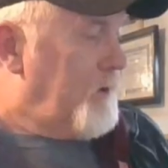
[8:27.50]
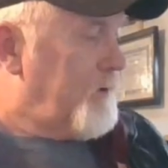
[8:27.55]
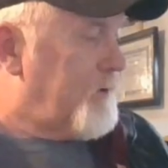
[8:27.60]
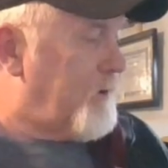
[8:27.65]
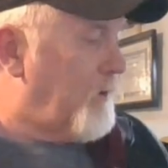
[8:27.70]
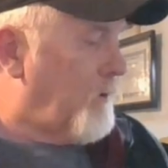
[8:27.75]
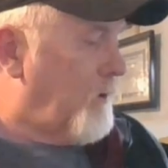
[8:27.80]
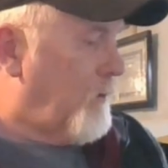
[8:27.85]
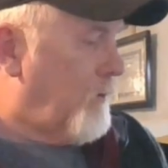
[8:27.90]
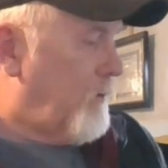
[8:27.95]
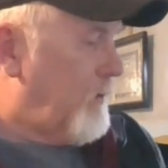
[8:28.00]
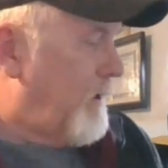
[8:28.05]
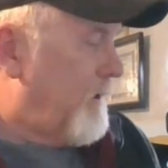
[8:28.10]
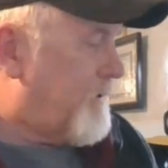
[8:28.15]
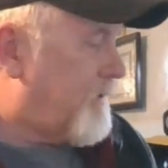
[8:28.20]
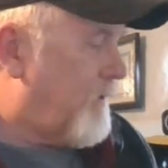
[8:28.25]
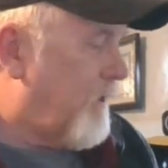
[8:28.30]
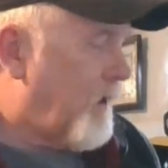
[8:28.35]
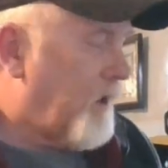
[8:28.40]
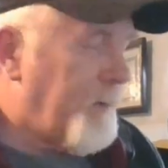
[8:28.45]
so
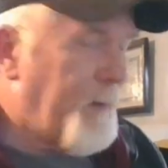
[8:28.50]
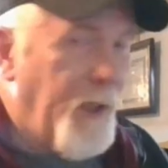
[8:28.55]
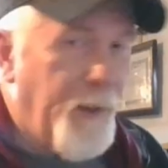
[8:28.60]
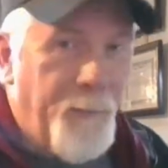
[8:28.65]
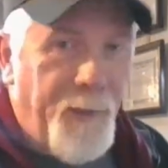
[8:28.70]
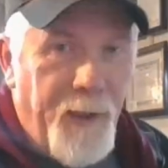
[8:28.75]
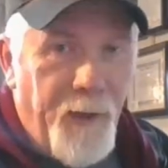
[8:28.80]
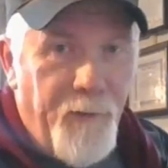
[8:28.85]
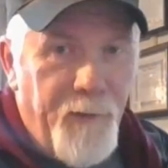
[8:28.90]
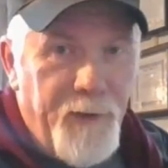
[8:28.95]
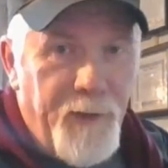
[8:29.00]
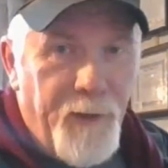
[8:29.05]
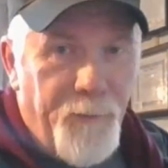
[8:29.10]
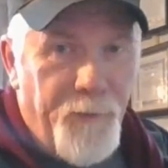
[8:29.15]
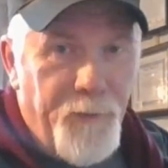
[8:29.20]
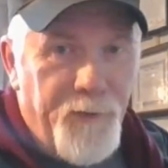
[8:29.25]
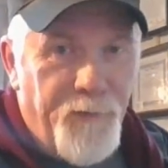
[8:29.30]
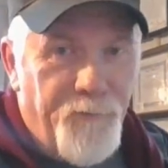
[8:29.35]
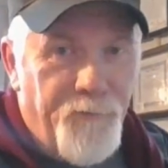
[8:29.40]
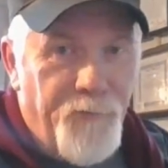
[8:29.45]
let's talk about pairing up
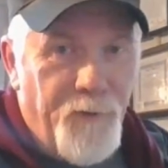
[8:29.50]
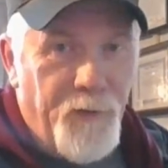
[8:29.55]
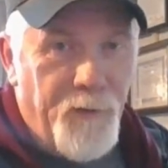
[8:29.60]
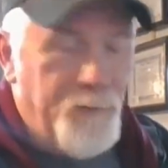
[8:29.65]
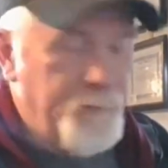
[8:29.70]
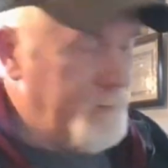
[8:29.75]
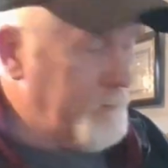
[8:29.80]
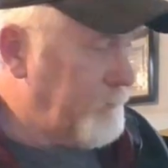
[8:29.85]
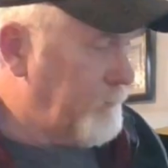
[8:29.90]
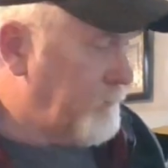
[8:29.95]
with the phone.